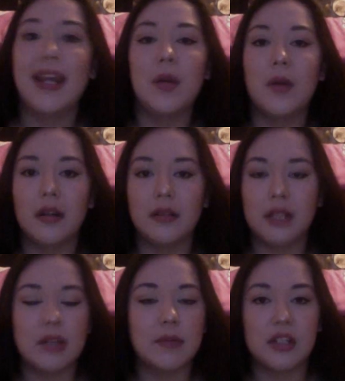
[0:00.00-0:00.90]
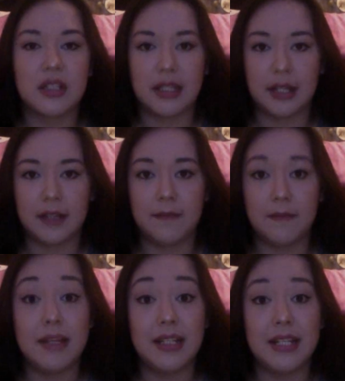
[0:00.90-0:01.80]
anywhere near as much as I liked
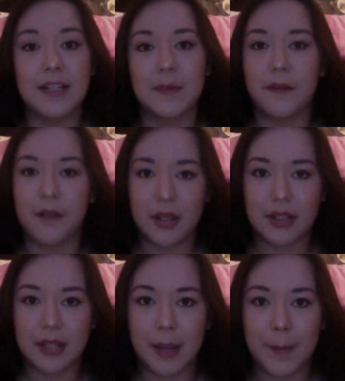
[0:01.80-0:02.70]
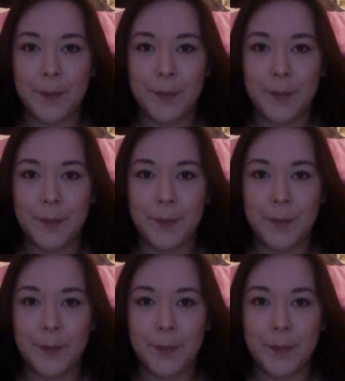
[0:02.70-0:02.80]
Familiars from the first game.